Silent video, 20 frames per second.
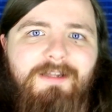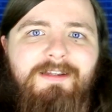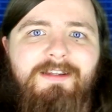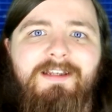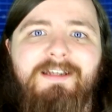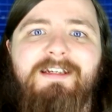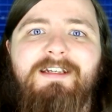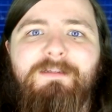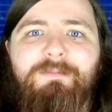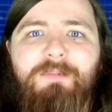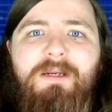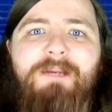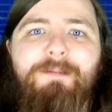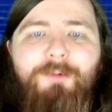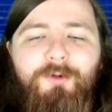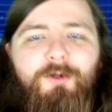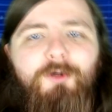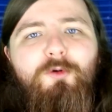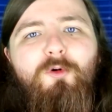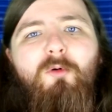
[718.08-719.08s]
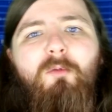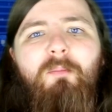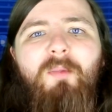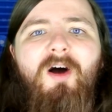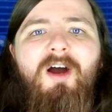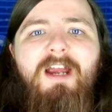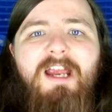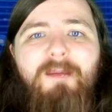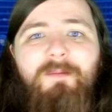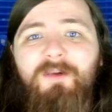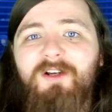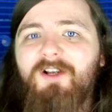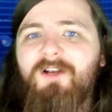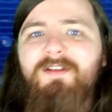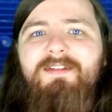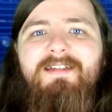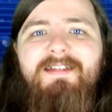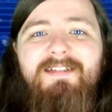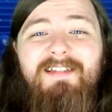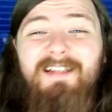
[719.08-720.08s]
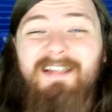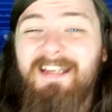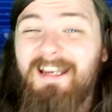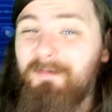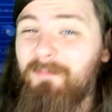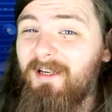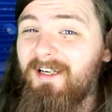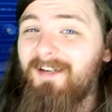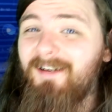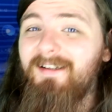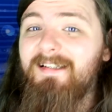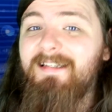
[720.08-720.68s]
the people who will buy it because it's a gimmick,